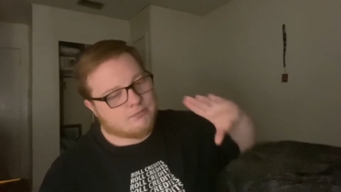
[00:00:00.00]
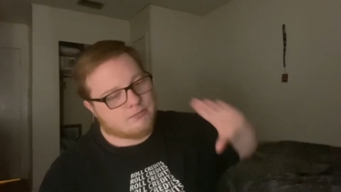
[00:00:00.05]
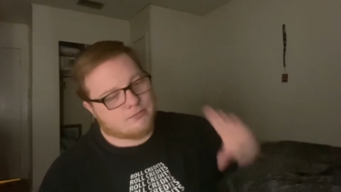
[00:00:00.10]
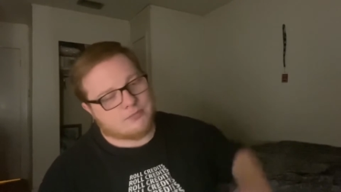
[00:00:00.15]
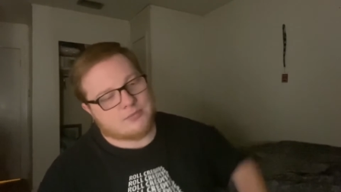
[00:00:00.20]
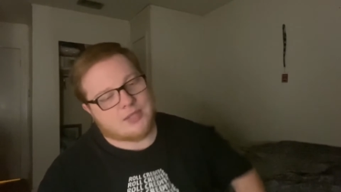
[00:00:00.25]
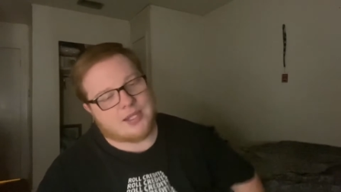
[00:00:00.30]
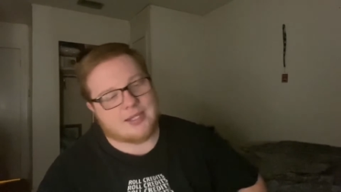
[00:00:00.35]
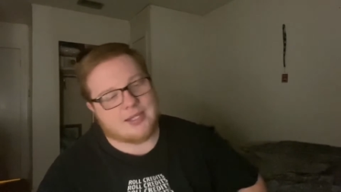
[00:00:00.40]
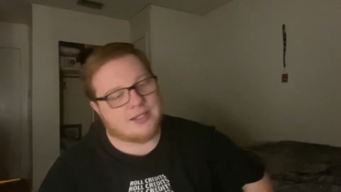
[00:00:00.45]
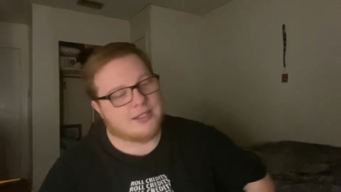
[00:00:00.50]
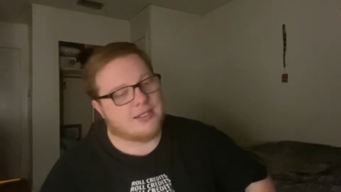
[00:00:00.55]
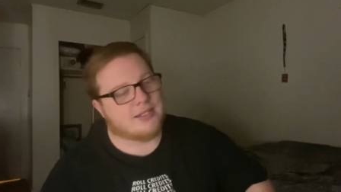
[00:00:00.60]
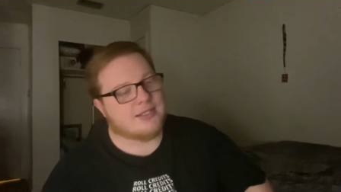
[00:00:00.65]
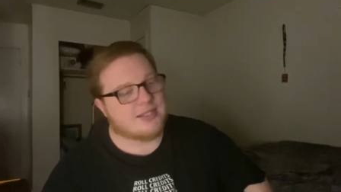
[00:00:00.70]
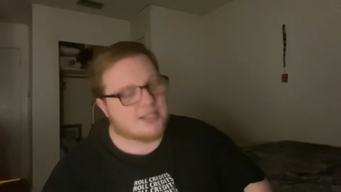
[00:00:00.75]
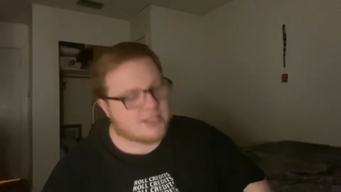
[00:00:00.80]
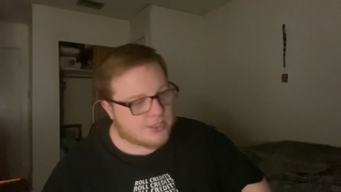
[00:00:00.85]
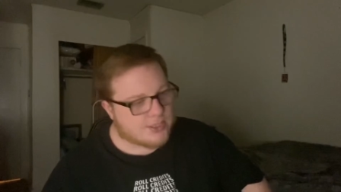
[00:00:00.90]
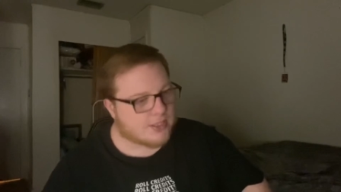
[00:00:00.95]
And it
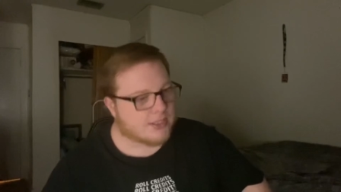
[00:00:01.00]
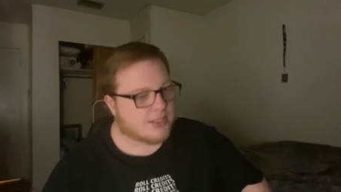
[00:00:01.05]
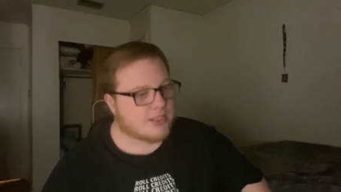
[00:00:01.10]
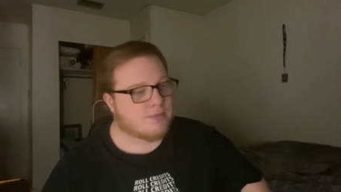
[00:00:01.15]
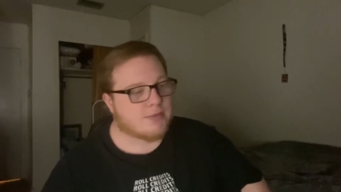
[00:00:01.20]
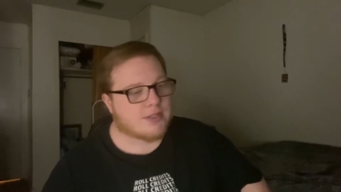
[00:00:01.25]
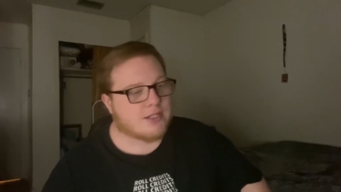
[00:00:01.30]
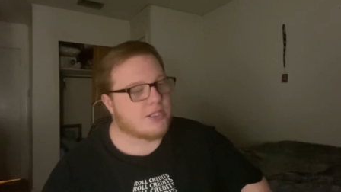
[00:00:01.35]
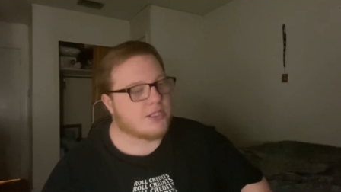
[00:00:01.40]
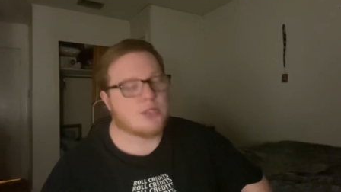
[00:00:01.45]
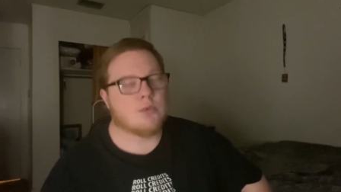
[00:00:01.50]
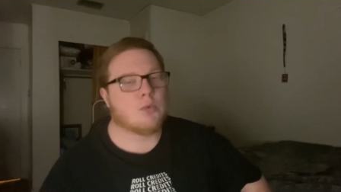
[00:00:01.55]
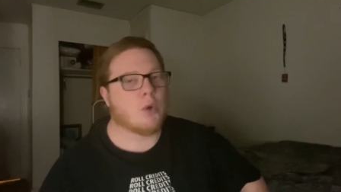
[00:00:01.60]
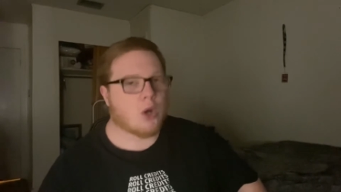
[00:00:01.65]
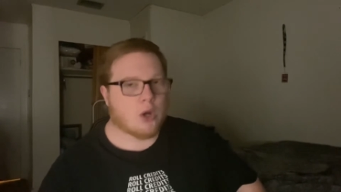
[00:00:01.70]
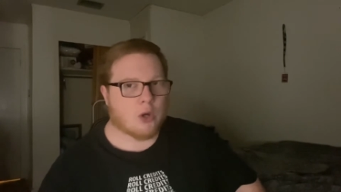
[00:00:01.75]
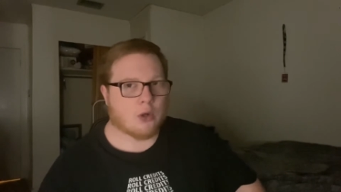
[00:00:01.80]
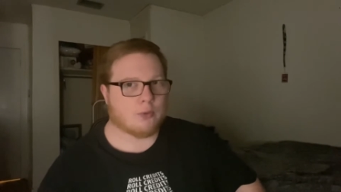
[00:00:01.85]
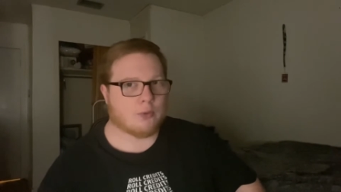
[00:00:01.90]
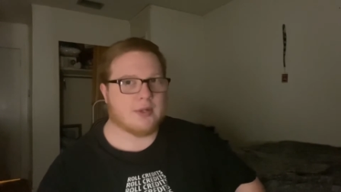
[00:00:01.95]
sucks because you were
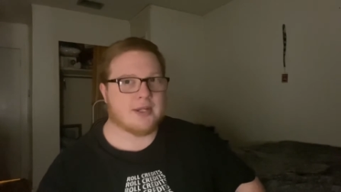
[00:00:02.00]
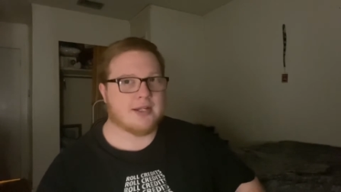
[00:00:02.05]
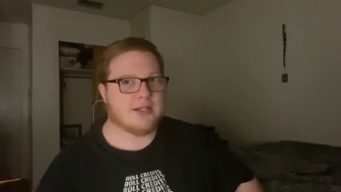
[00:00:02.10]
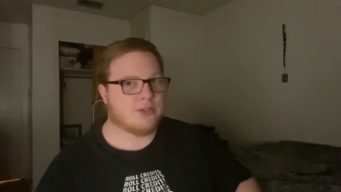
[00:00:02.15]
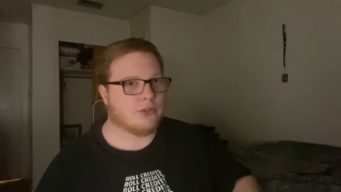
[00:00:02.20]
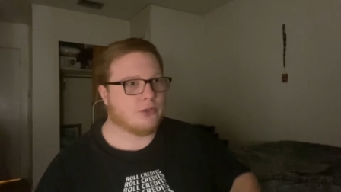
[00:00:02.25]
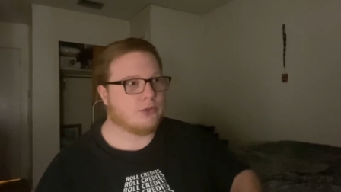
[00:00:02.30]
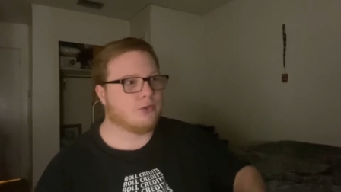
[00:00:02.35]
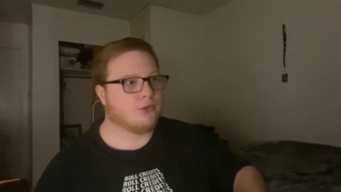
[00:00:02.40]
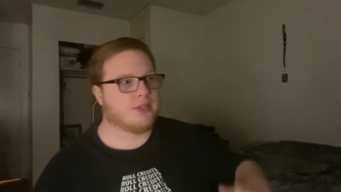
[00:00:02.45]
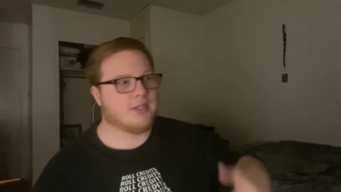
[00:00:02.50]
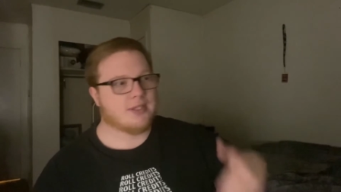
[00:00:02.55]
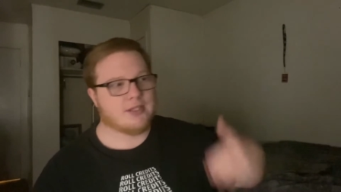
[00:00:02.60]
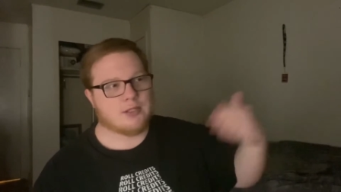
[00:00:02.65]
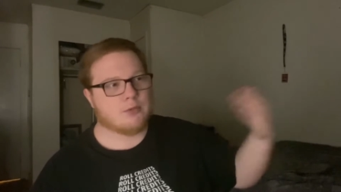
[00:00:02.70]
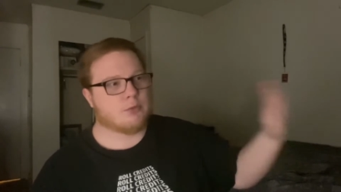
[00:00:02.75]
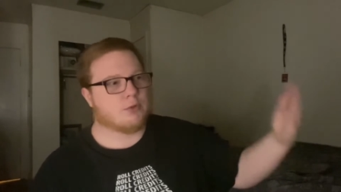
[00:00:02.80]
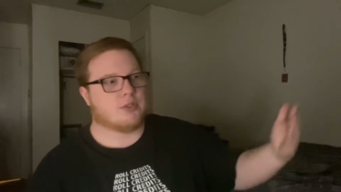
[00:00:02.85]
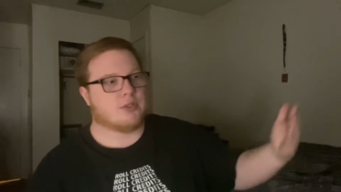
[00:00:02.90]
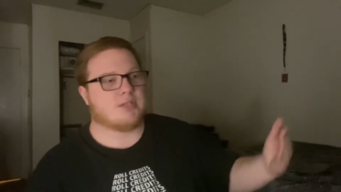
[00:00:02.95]
already told that
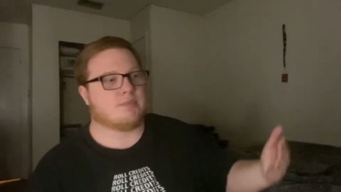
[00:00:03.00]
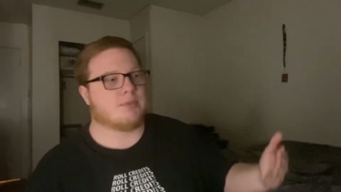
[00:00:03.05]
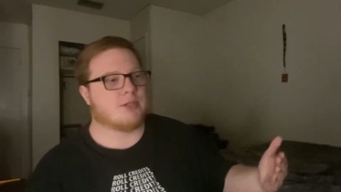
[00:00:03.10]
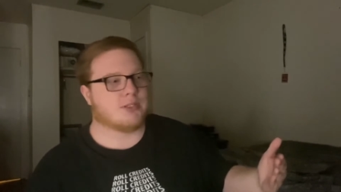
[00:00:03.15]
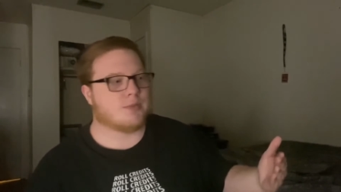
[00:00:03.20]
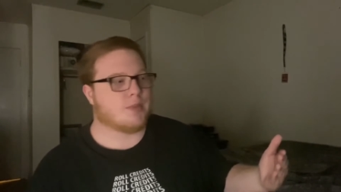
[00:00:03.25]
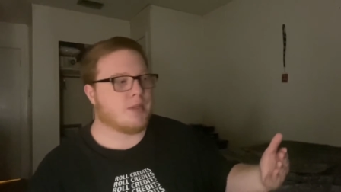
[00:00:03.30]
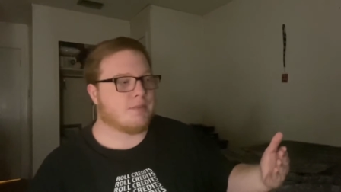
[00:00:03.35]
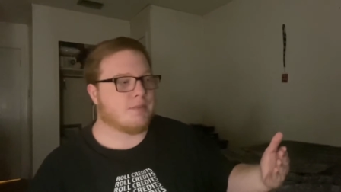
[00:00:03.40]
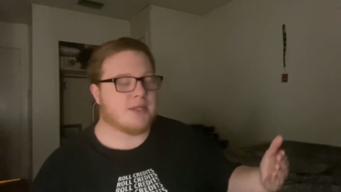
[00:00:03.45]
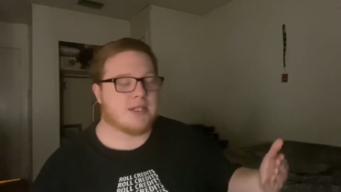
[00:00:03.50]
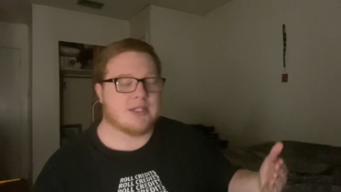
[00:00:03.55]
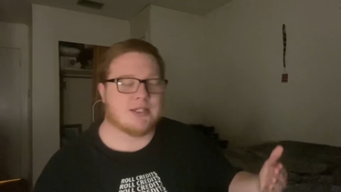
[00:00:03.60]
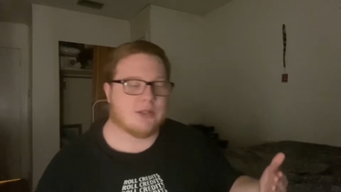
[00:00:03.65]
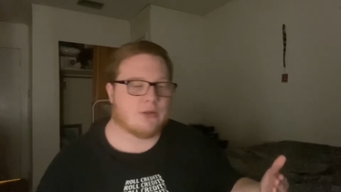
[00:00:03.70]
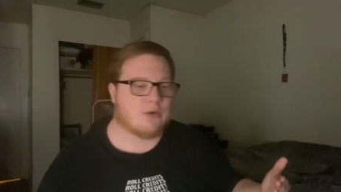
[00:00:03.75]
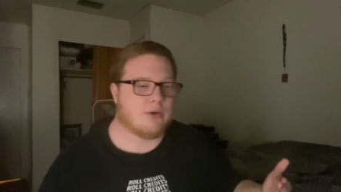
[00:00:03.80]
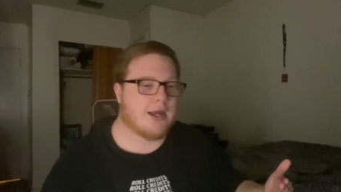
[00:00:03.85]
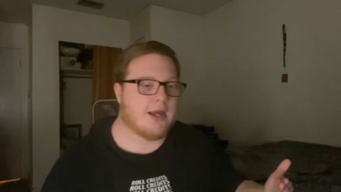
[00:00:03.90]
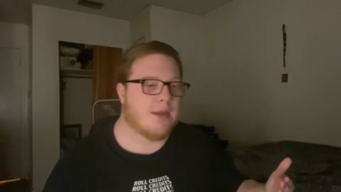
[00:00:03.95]
you were supposed to be a piece
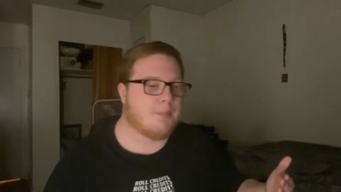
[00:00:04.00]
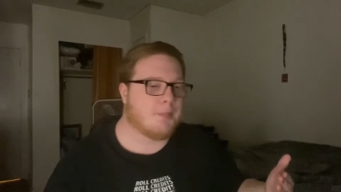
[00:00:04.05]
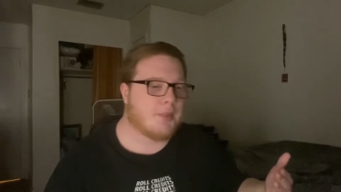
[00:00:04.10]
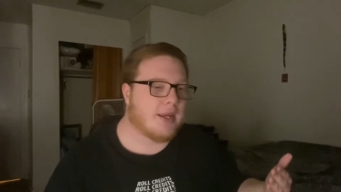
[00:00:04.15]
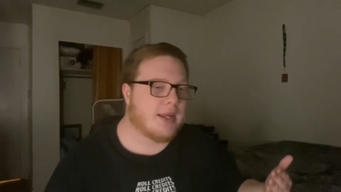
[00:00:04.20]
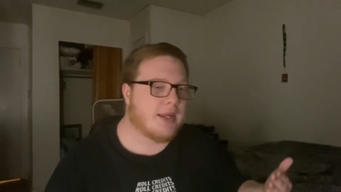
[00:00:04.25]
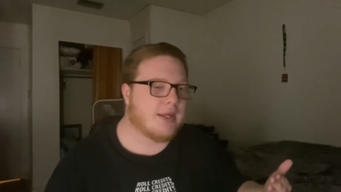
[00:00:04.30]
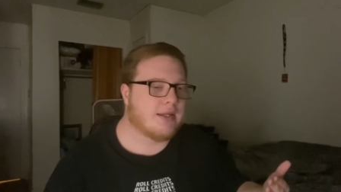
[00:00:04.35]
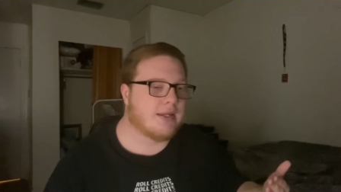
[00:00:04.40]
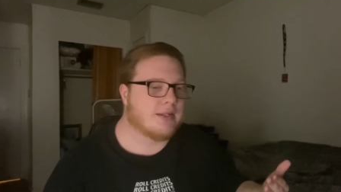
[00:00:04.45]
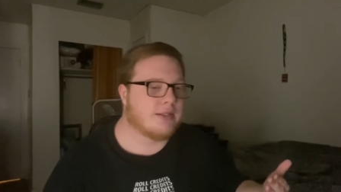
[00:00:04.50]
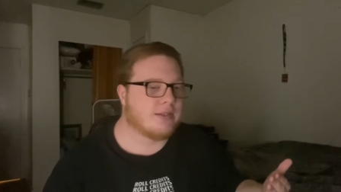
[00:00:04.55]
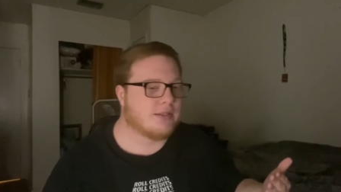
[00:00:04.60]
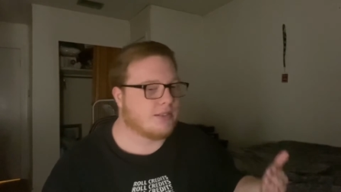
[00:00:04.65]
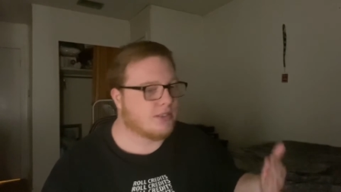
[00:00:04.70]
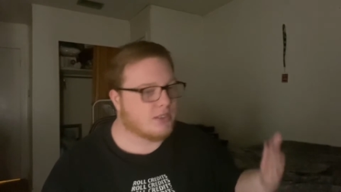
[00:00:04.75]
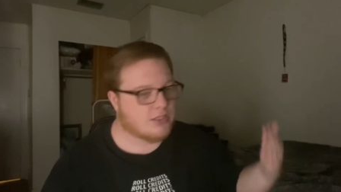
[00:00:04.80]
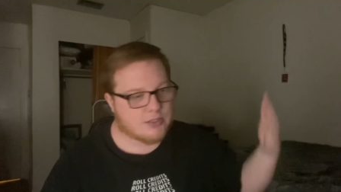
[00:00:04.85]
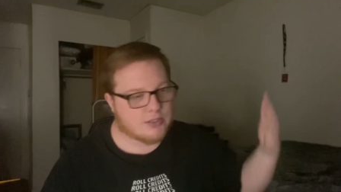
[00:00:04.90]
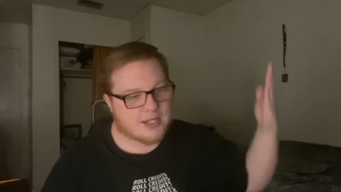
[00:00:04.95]
of crap
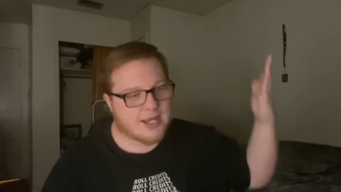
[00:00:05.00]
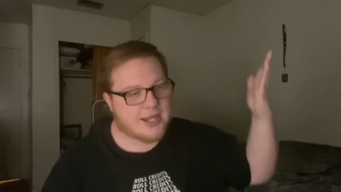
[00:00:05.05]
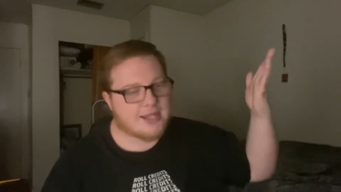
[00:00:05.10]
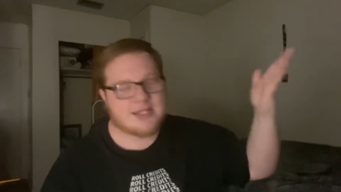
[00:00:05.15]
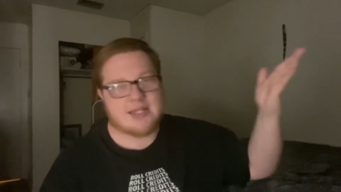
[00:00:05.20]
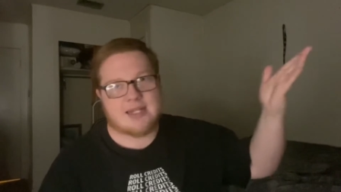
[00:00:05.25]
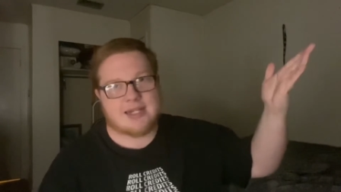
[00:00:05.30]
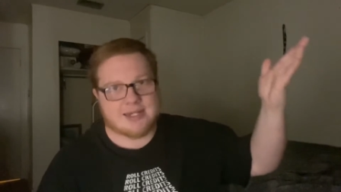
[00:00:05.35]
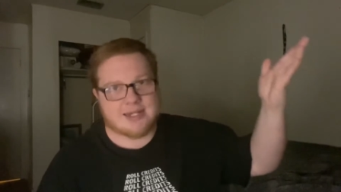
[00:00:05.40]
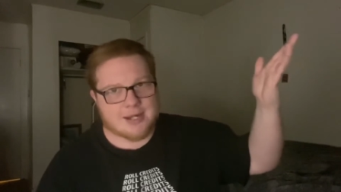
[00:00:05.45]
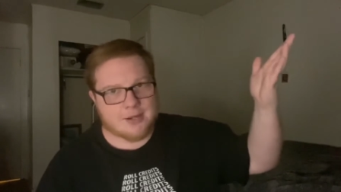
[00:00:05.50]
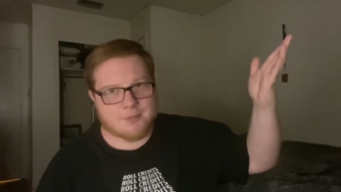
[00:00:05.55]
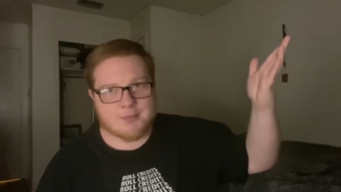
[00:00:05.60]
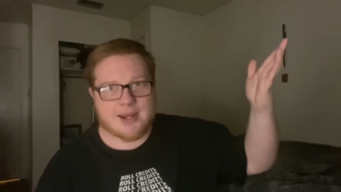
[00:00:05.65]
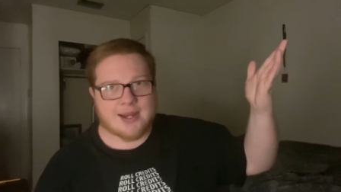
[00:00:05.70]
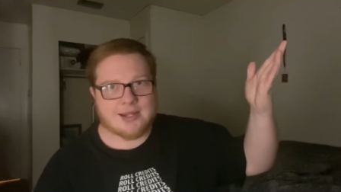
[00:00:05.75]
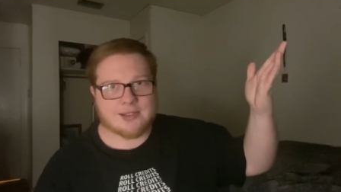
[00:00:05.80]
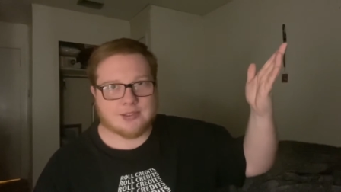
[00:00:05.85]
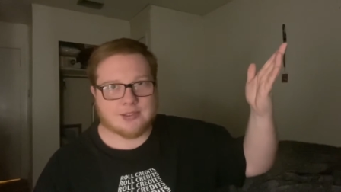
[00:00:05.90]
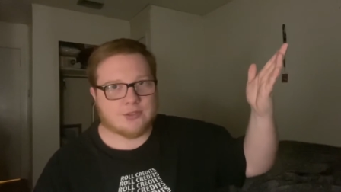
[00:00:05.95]
and you got taken out
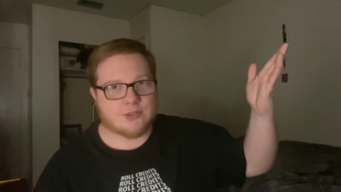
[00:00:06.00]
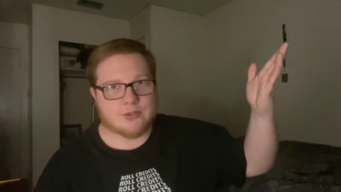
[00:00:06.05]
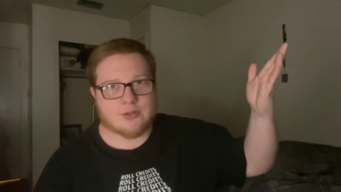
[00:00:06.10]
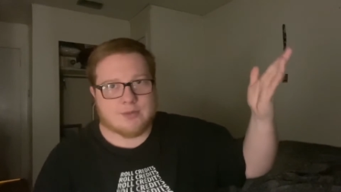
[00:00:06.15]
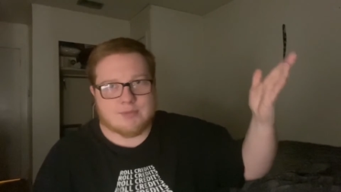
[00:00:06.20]
badly, dude.